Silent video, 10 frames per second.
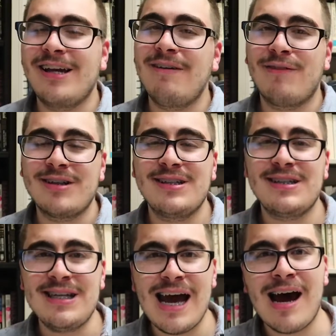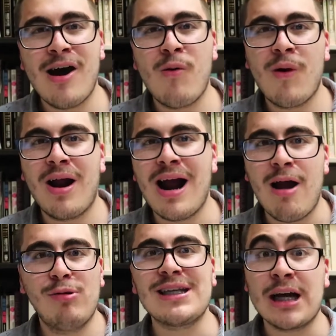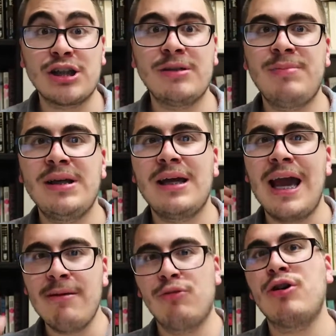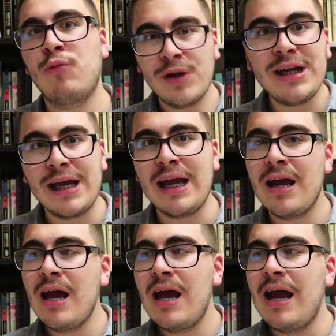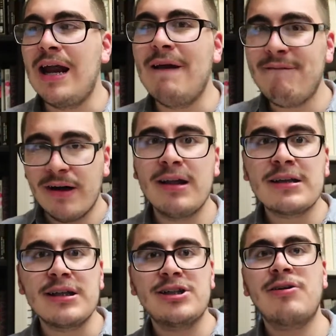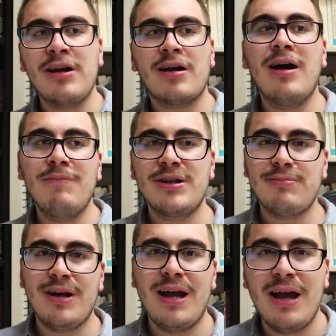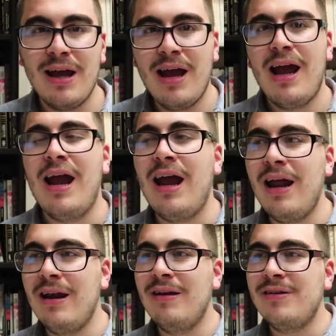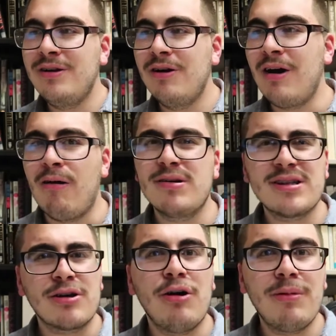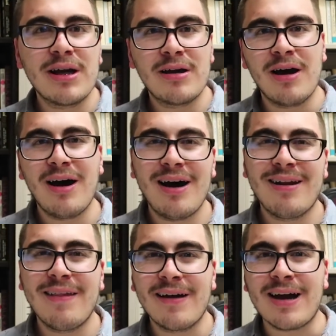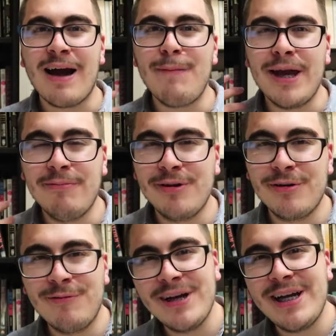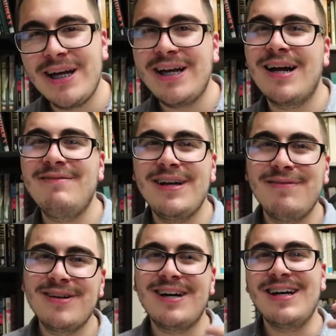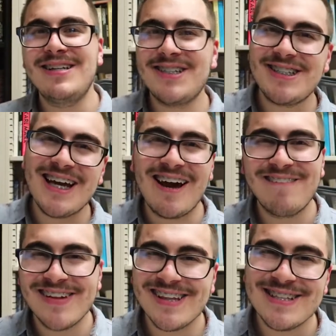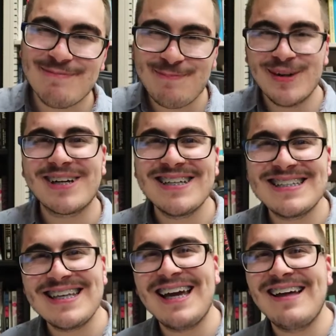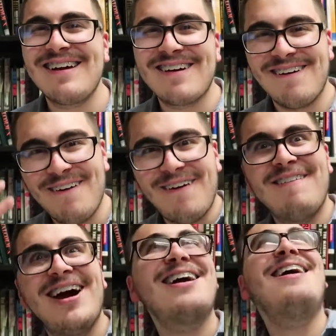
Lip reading: King, versus now where I was actually being able to read it. And it felt like such a great accomplishment. And you know, I was like, oh my god, like I'm able to read, I'm able to understand what this book is saying, like oh my